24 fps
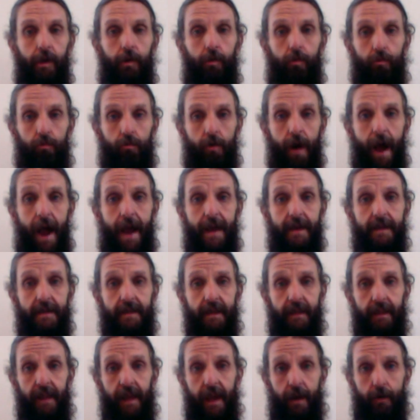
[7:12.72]

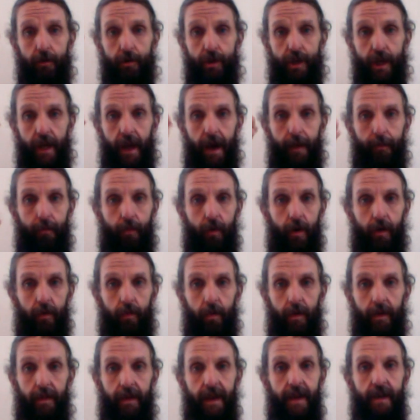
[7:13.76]
Rising the energy upward.
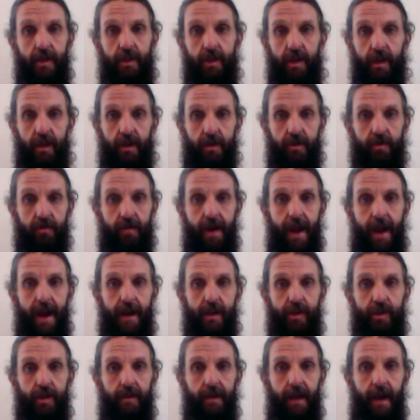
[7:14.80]
With each
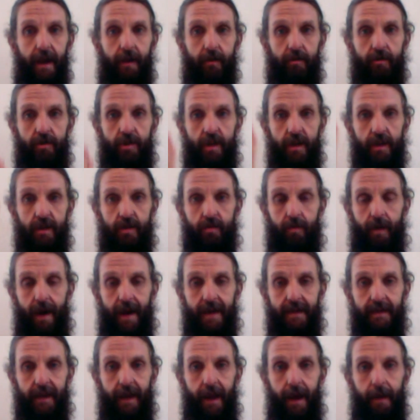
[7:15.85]
contraction, the energy is
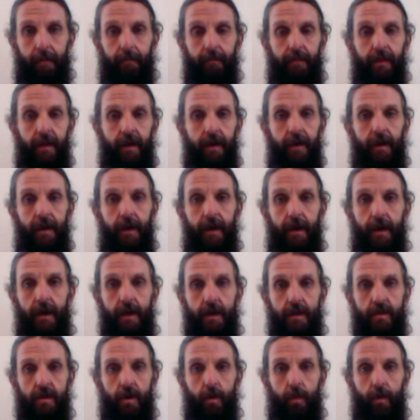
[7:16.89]
rising up.
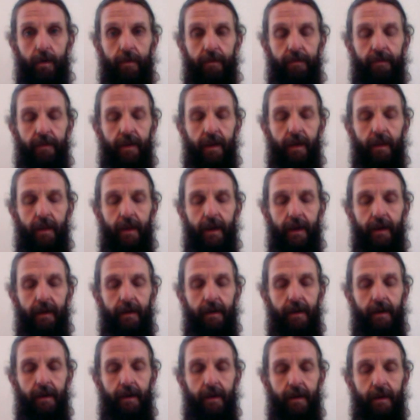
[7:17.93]
So we're feeling
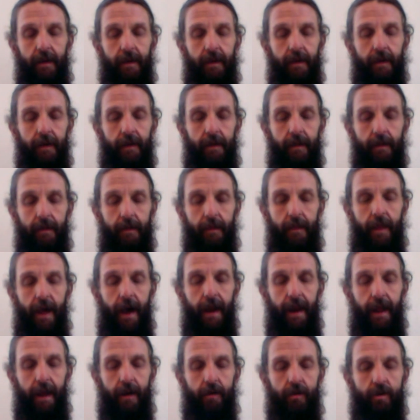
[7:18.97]

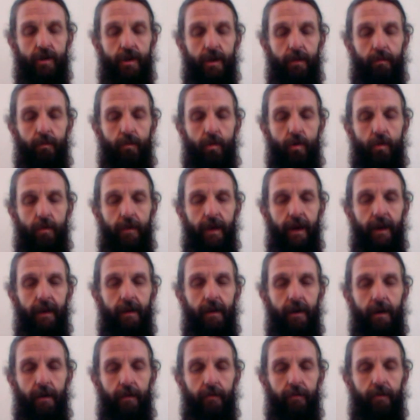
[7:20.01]
that energy
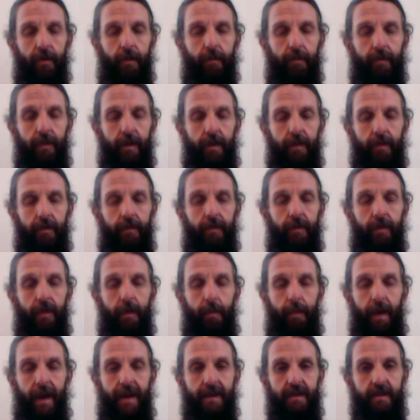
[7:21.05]
moving from the
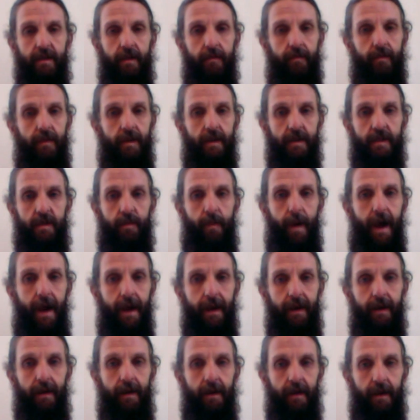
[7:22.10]
base of the
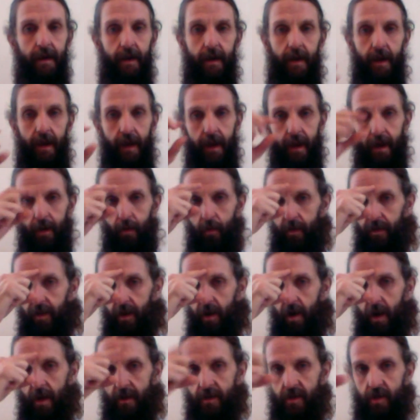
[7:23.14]
spine with the
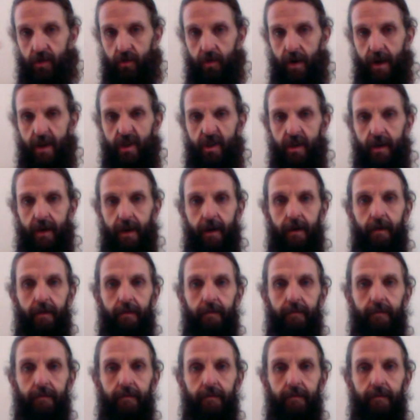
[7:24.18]
concentration here.